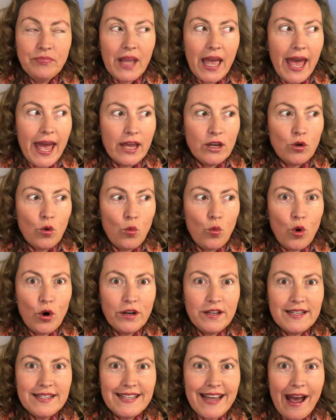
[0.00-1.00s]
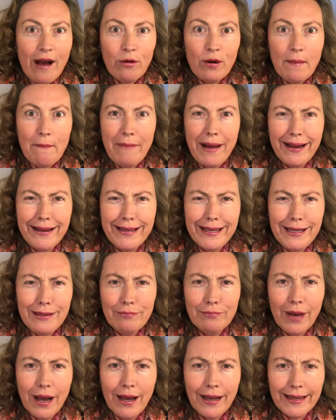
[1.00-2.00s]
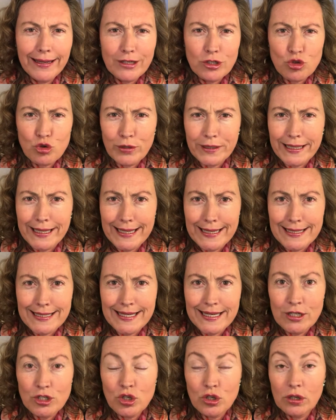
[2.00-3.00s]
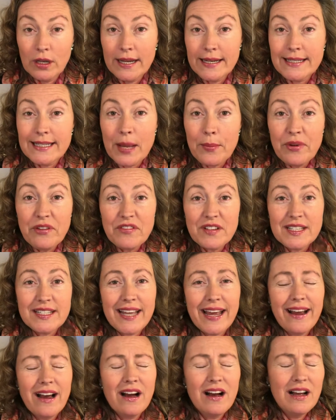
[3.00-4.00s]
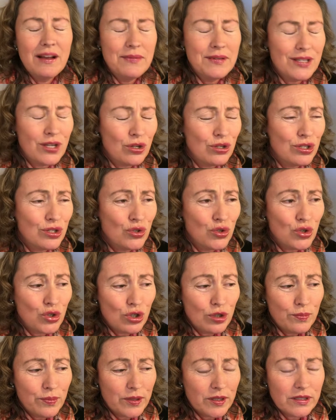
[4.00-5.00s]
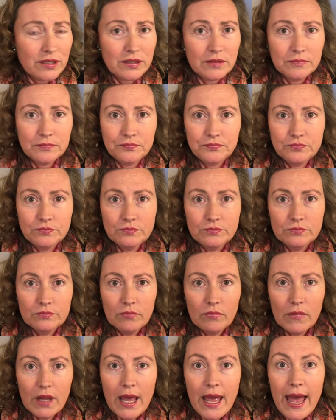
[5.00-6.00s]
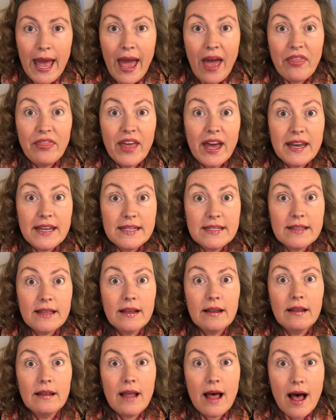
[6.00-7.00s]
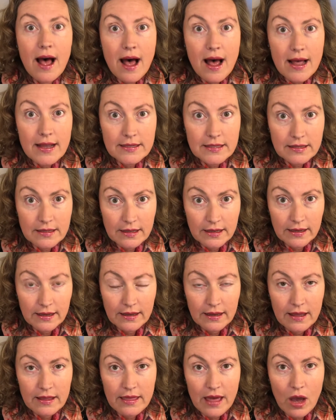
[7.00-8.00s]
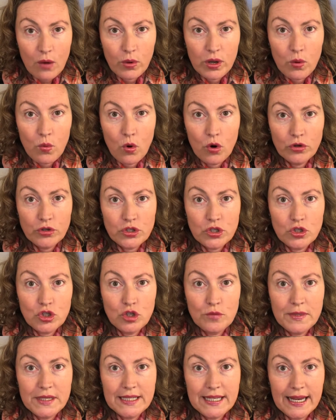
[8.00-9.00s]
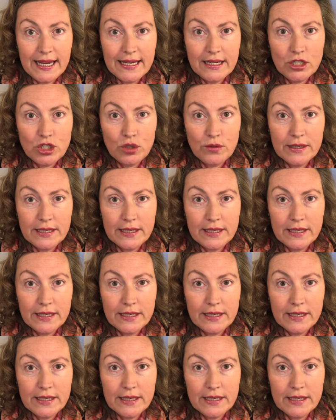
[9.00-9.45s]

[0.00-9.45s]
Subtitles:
and what is our monkey mind tricking us into? Like some of us say, oh, I'm so stupid. And that is the last thing that we want to be saying to